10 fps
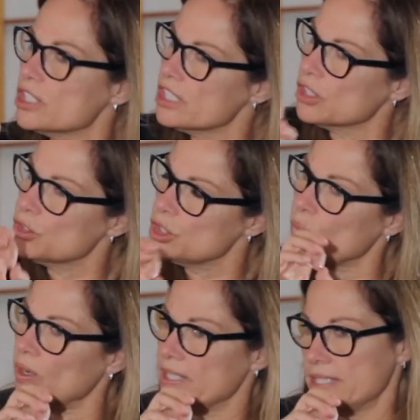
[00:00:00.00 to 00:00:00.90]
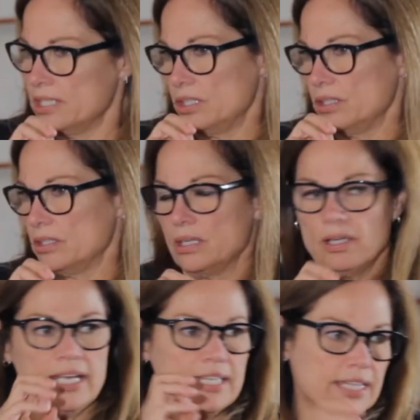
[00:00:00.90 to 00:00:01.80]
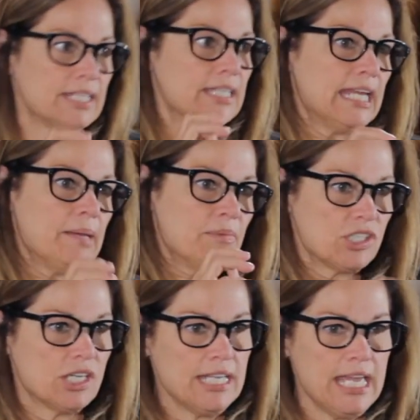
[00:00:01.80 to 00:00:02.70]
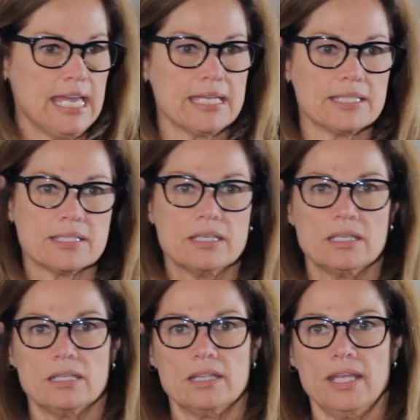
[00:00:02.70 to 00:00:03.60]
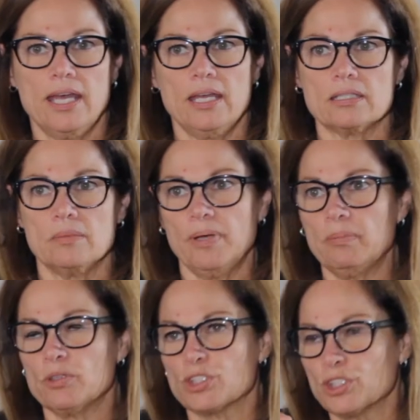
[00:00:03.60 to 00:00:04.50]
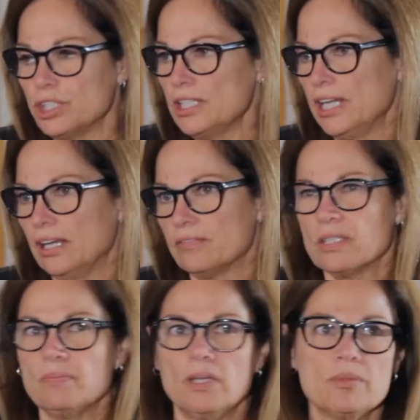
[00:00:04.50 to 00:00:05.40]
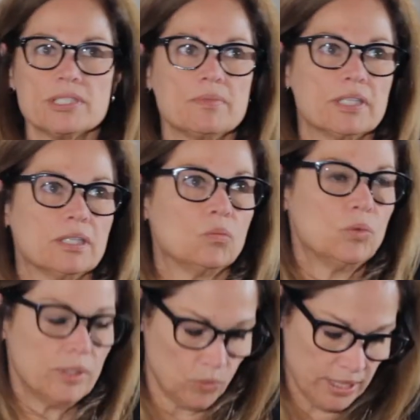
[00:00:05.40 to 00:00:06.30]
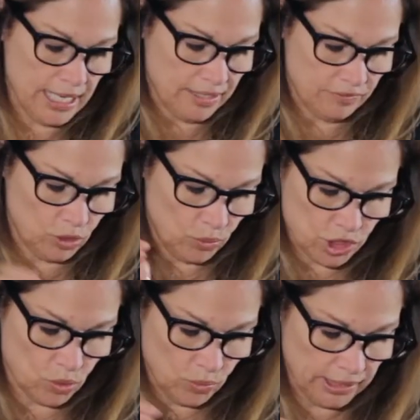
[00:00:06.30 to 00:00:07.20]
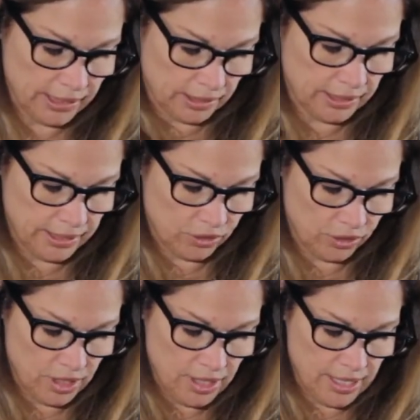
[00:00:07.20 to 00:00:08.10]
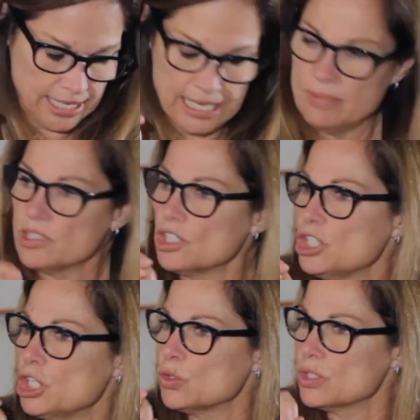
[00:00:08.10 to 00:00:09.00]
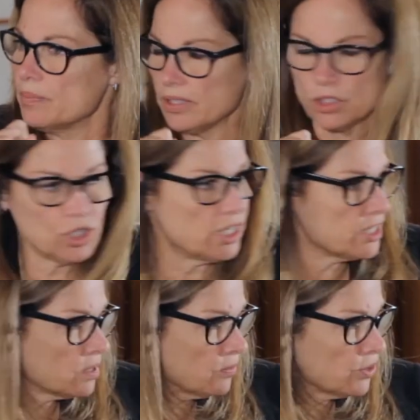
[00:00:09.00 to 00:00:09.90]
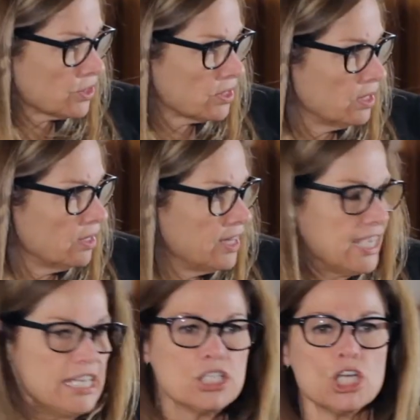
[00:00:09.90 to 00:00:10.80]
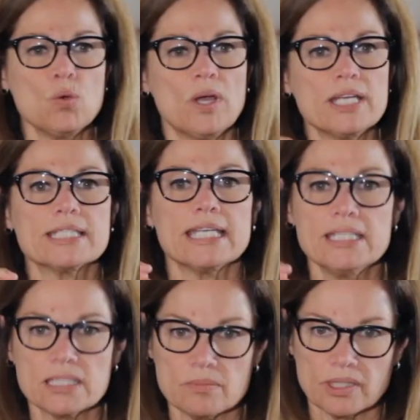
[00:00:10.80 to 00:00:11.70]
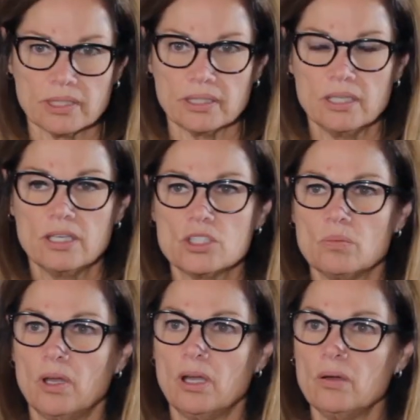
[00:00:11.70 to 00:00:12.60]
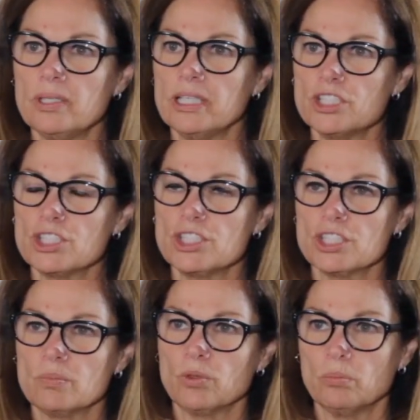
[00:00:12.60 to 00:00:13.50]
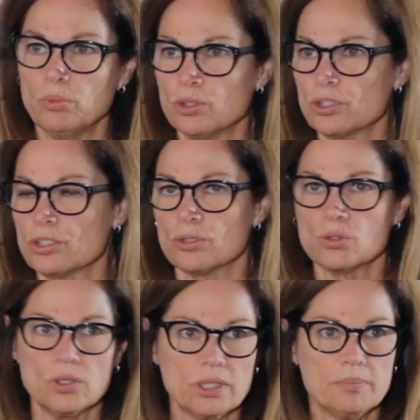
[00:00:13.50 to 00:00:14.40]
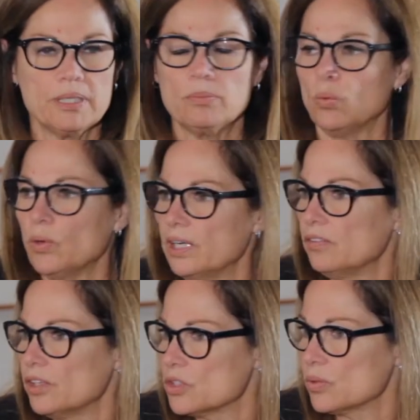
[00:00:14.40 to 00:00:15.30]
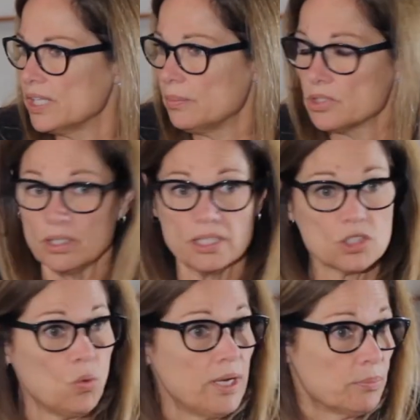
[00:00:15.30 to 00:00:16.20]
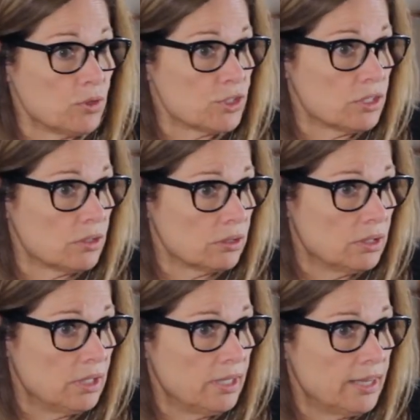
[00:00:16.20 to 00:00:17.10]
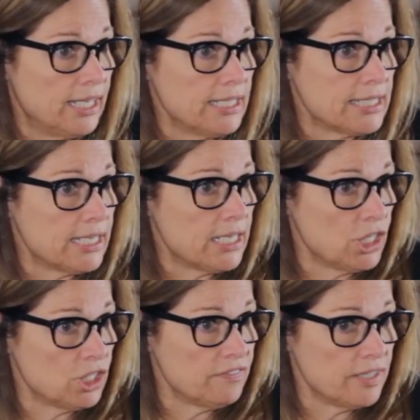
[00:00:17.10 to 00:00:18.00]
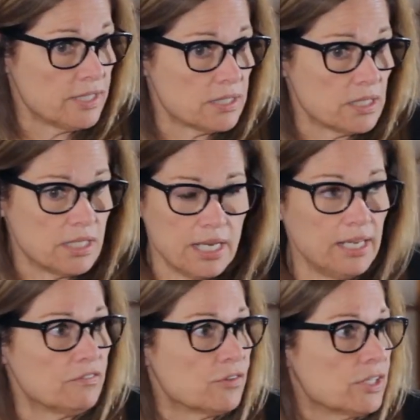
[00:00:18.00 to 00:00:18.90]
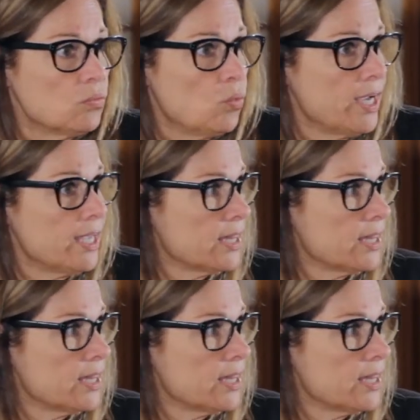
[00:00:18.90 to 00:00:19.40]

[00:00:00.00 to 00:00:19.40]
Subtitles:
another nuance here, I think, that Amazon has that a publisher couldn't have, almost something that we have here, which I'll relate it later. Amazon knows about their customers. Oh, yeah. They know us intimately. So our relationship with books or toilet paper or whatever it is with Amazon is quite personal. They take care of us in every way